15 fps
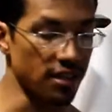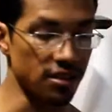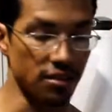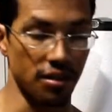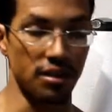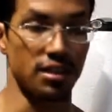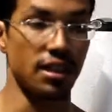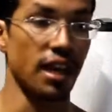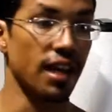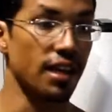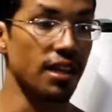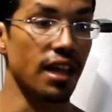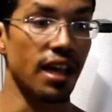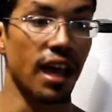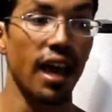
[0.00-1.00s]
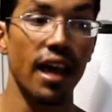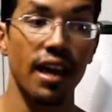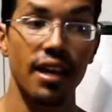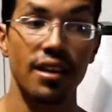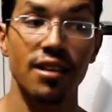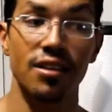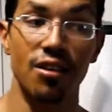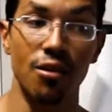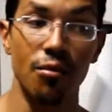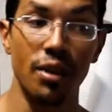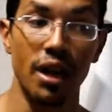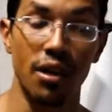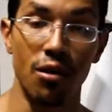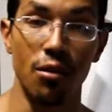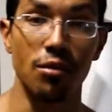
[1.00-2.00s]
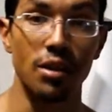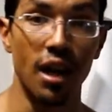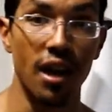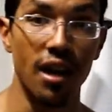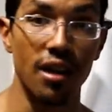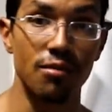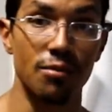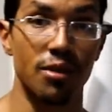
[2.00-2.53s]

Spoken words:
So it's saying like, hey, we got to hold on,